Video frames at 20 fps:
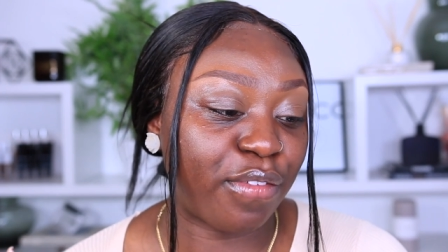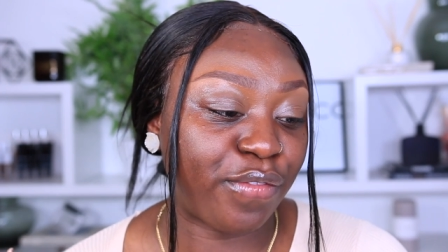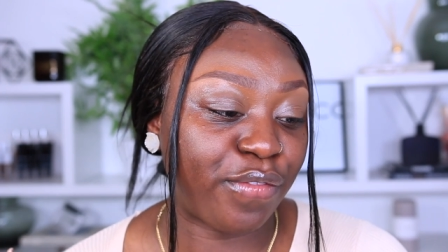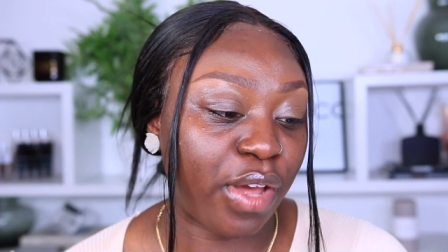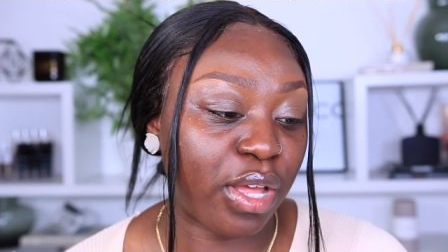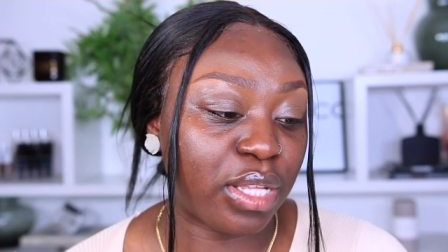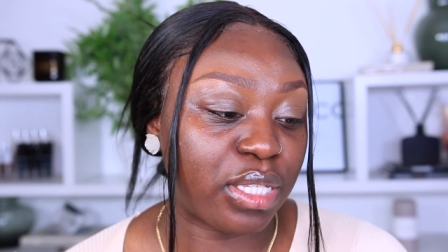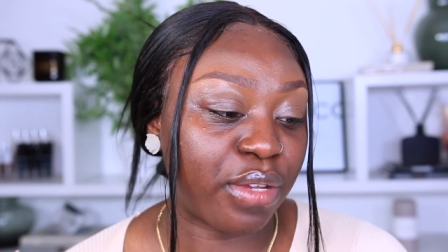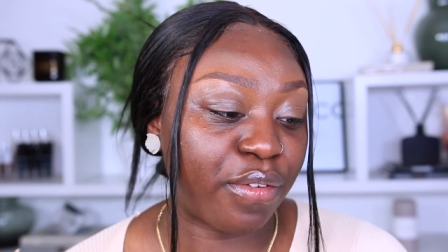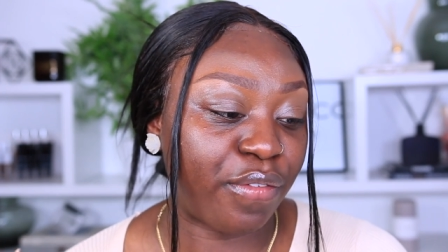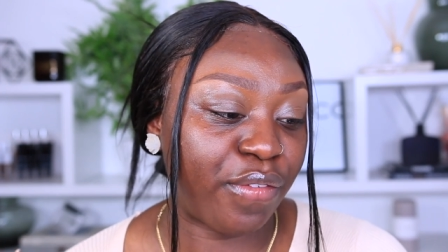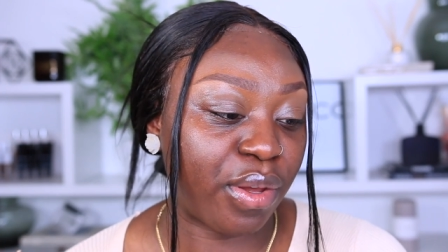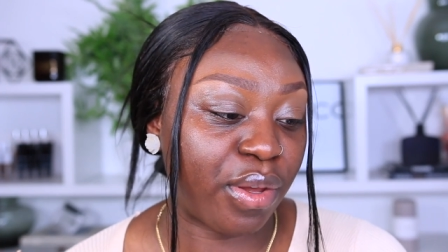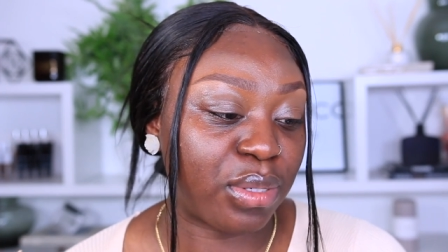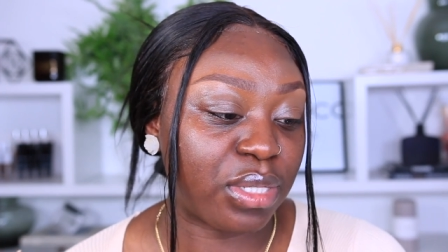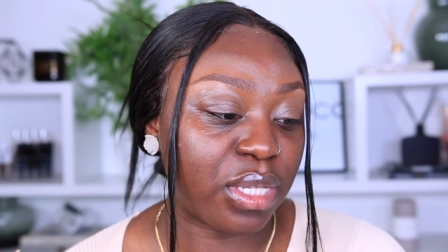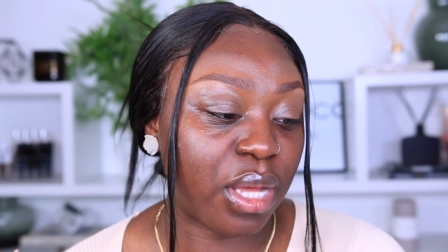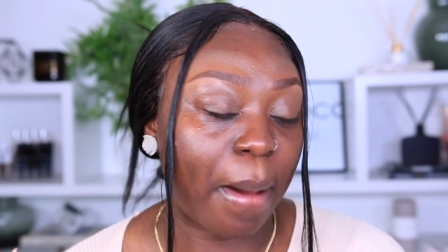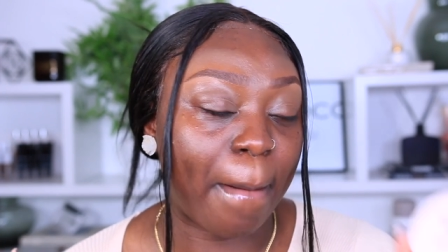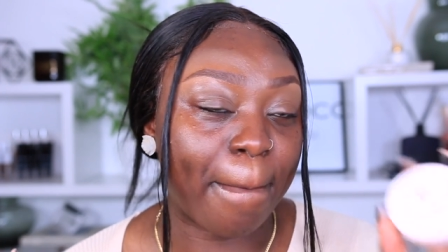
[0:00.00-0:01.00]
Photo
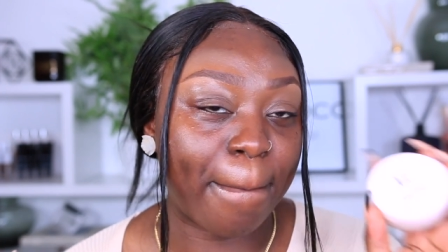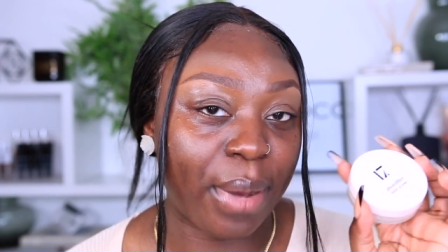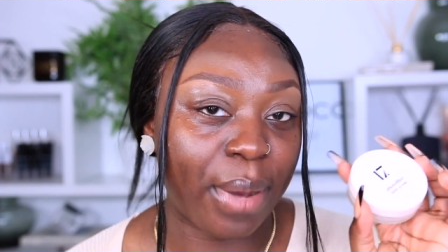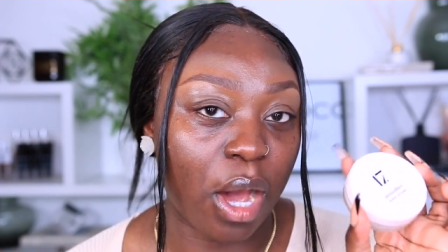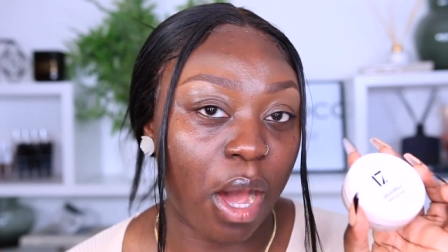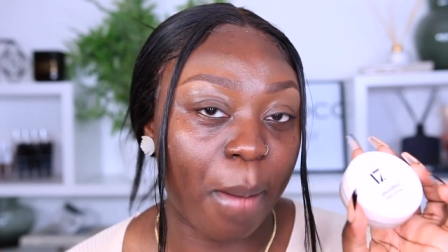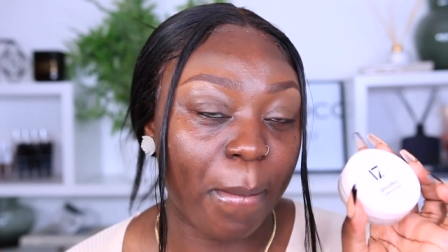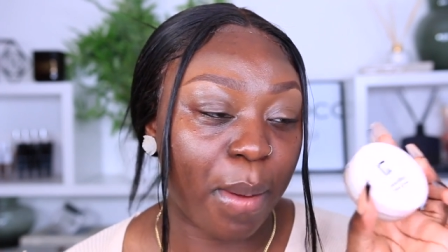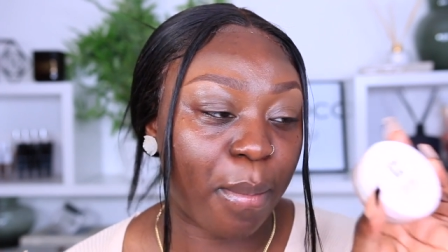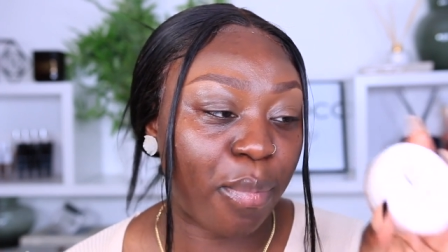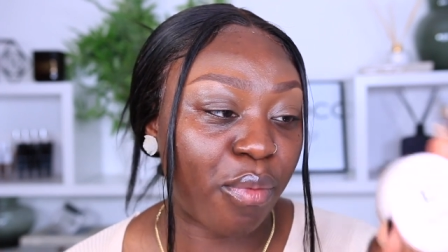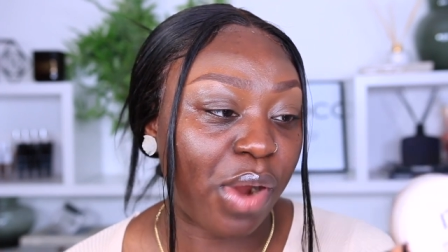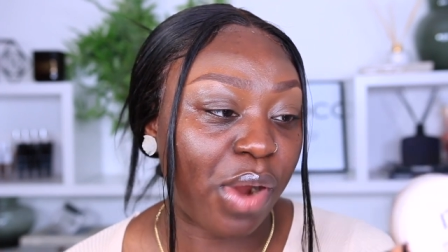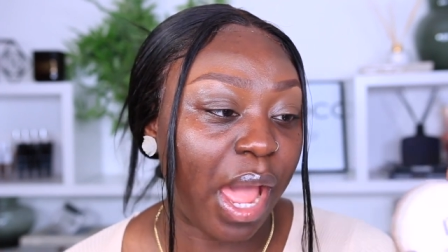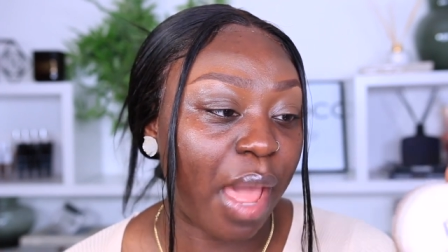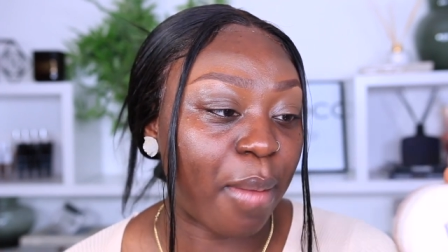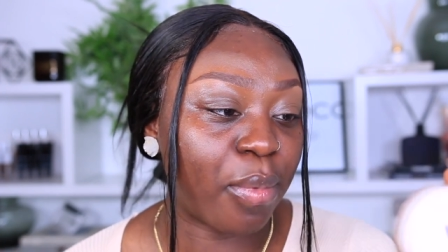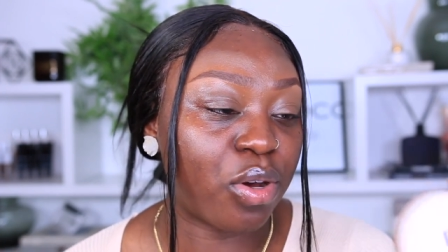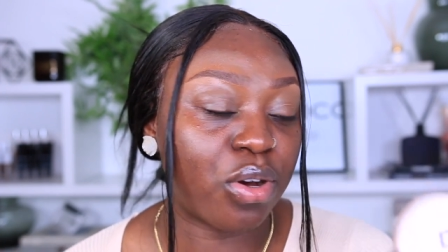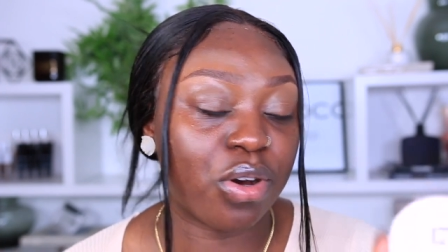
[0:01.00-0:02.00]
Filter Balm
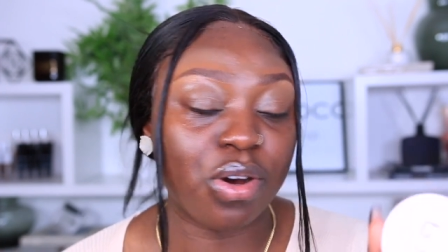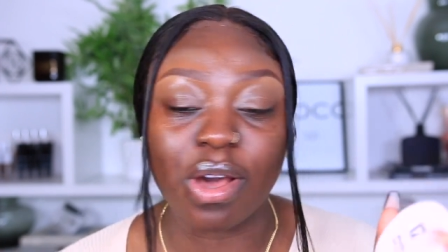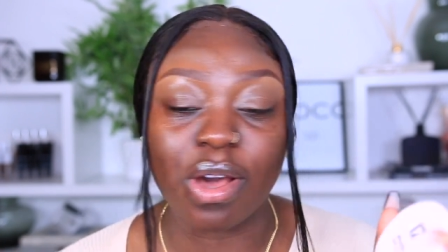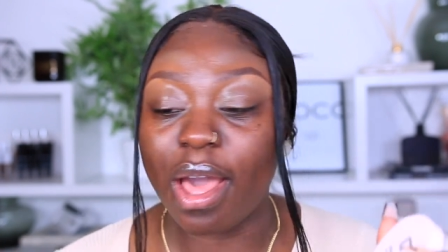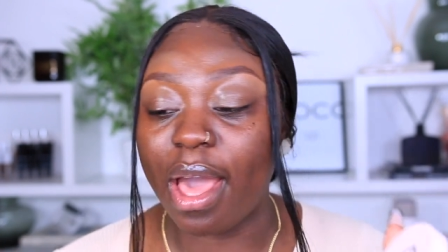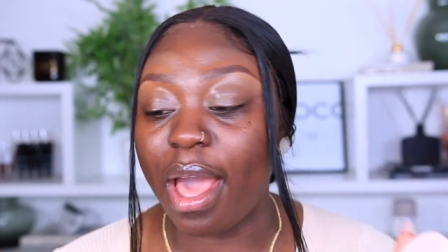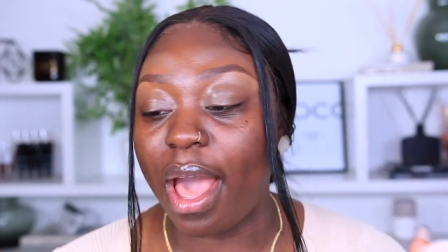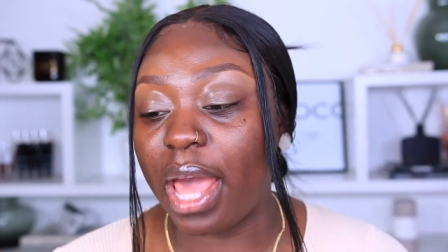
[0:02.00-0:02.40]
Primer